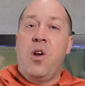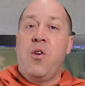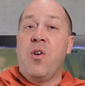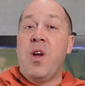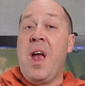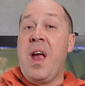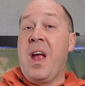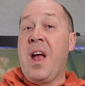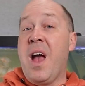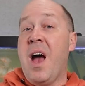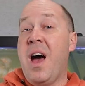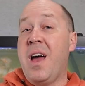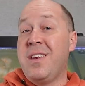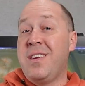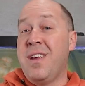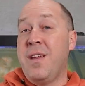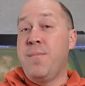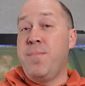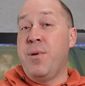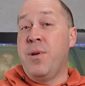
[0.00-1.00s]
create
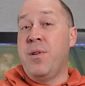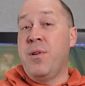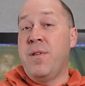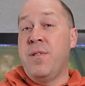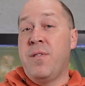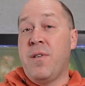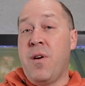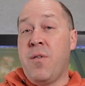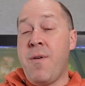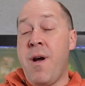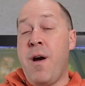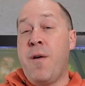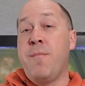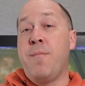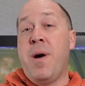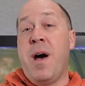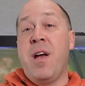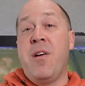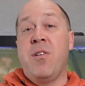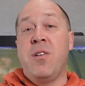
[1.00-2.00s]
content pillars around
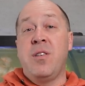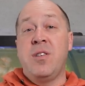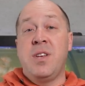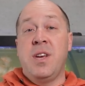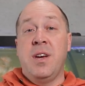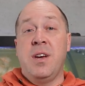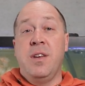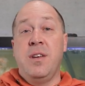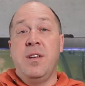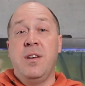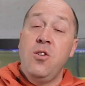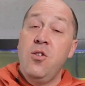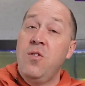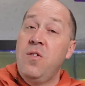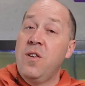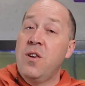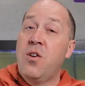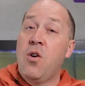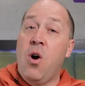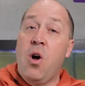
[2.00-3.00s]
buyer intent.
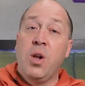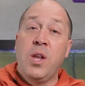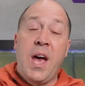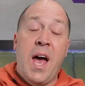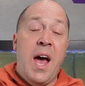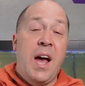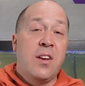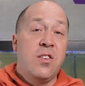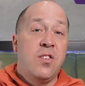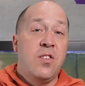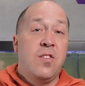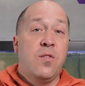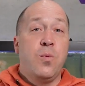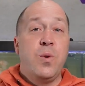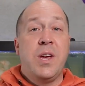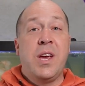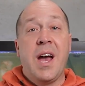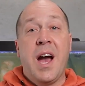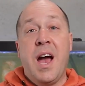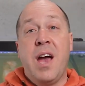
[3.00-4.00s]
Using call to actions, we
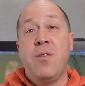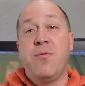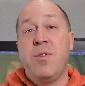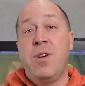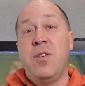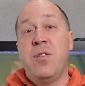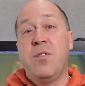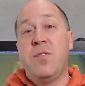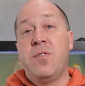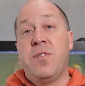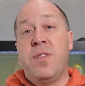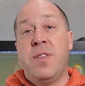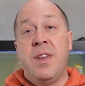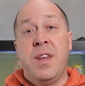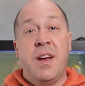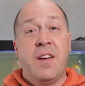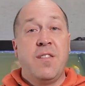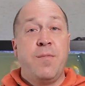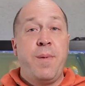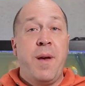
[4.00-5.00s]
guide readers to the
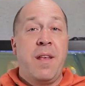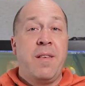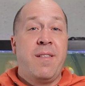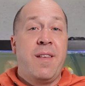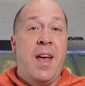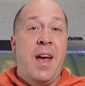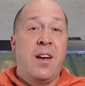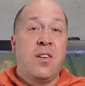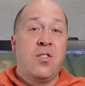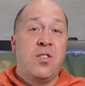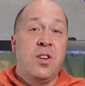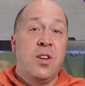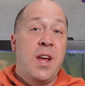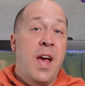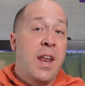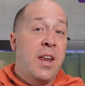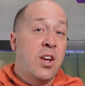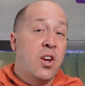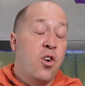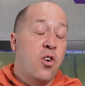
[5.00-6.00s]
next best action
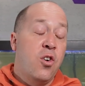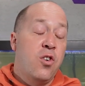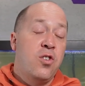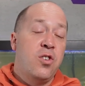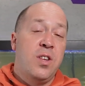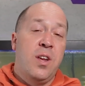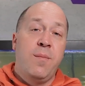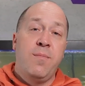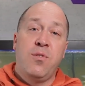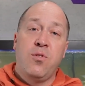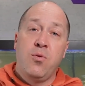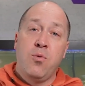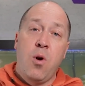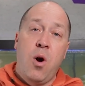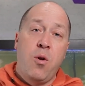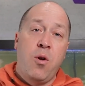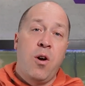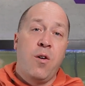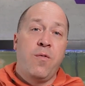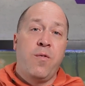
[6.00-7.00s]
and encourage them
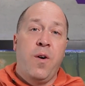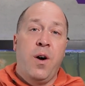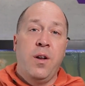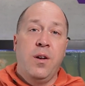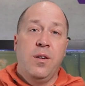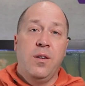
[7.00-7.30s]
throughout our funnel.